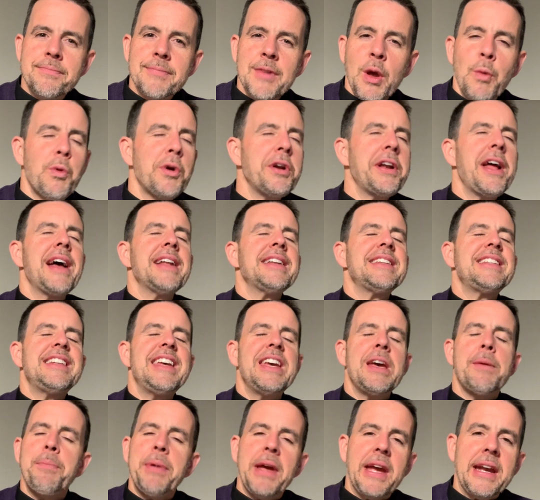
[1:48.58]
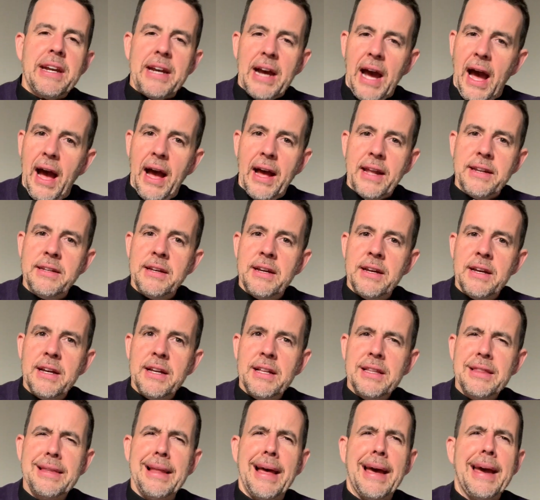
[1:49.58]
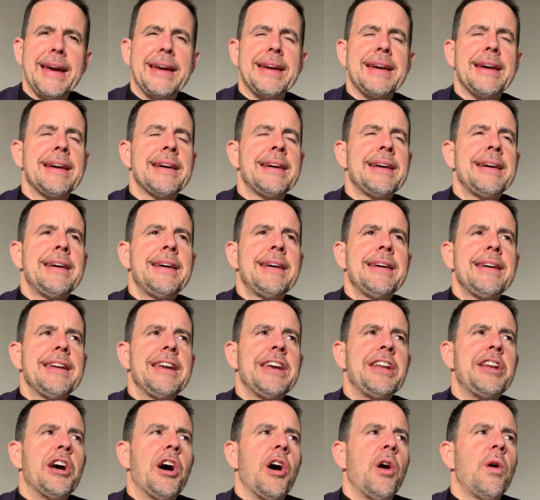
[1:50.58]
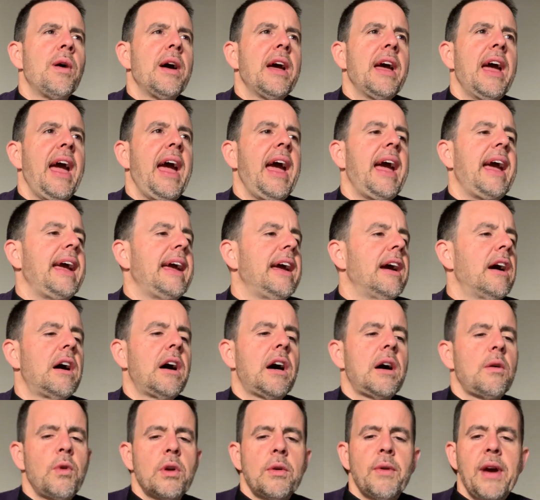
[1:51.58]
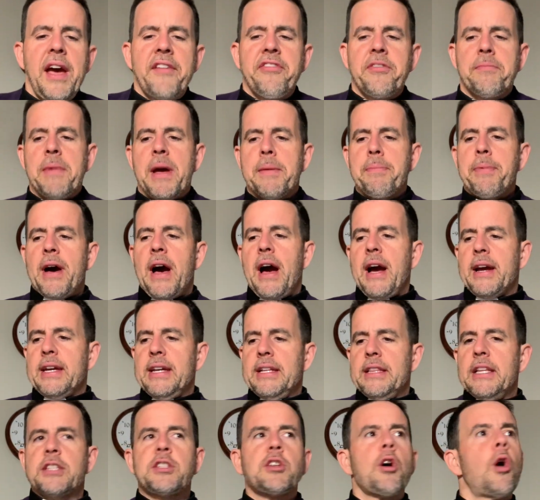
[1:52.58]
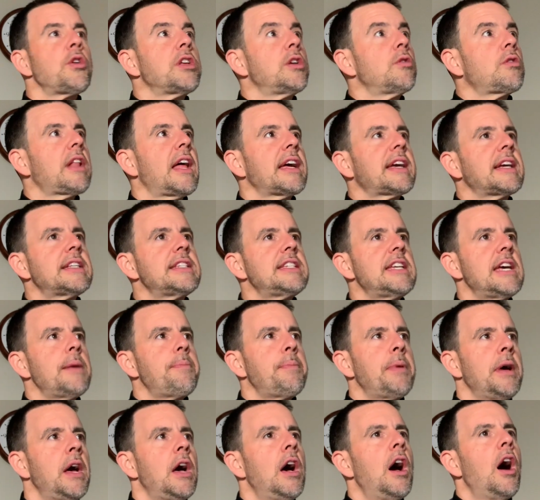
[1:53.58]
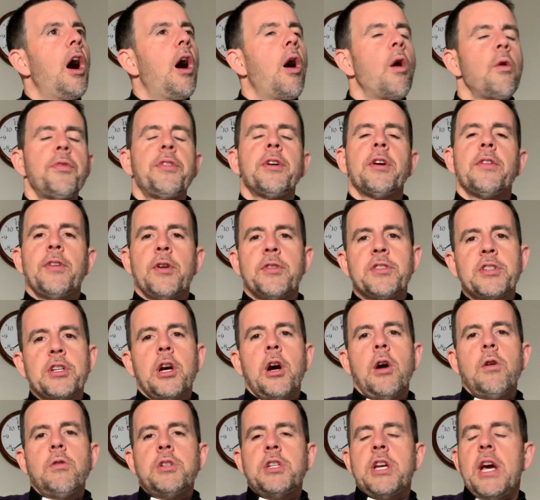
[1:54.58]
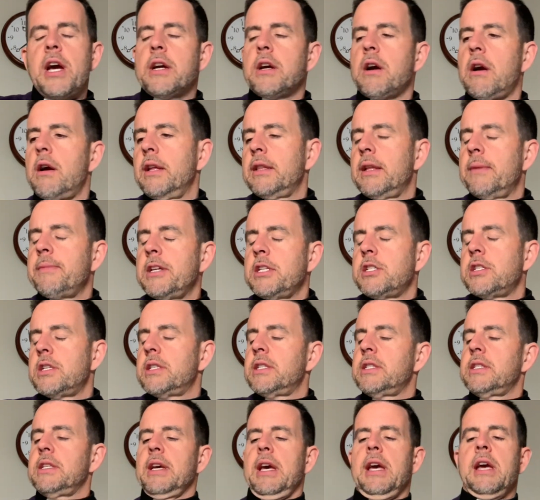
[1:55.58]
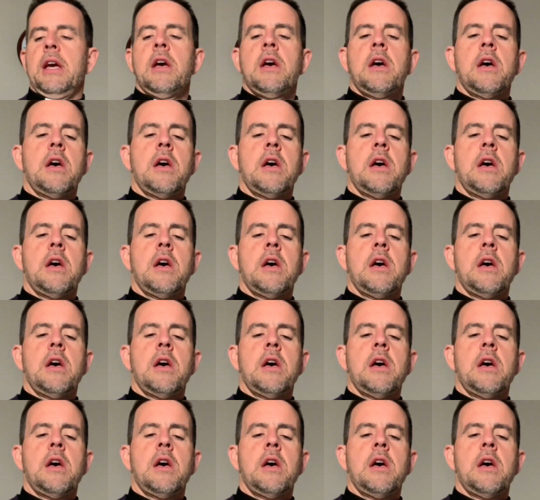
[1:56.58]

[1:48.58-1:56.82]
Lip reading: We're not tipping God like, you know, hey, what do I have in my pocket? You'd like a tip? There's a coat check? All right, let me just see.